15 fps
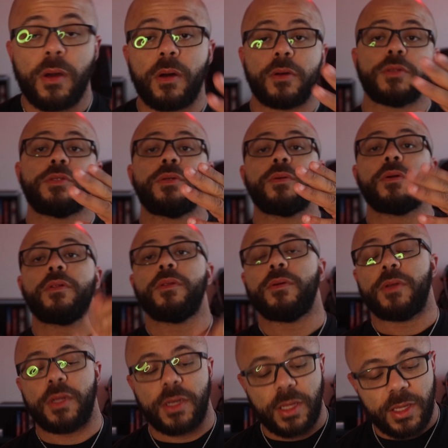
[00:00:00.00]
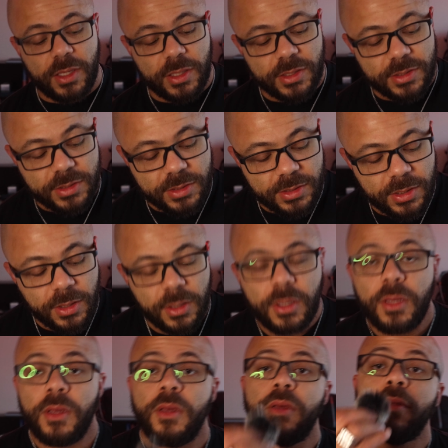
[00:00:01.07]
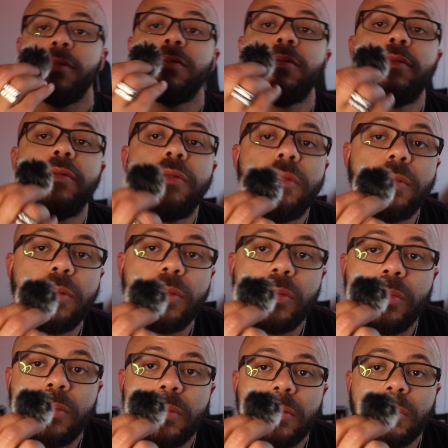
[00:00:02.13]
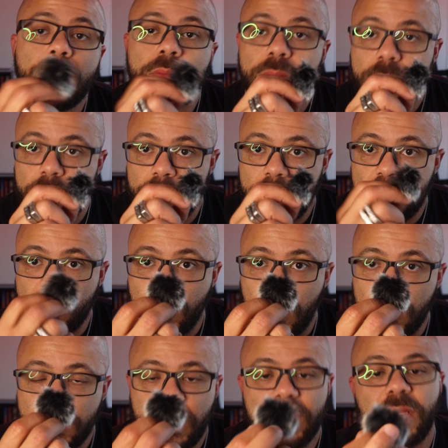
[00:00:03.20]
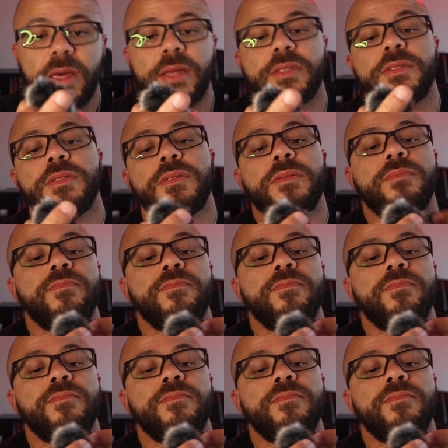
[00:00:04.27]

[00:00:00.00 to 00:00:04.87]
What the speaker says: Also included is two small Deadcats,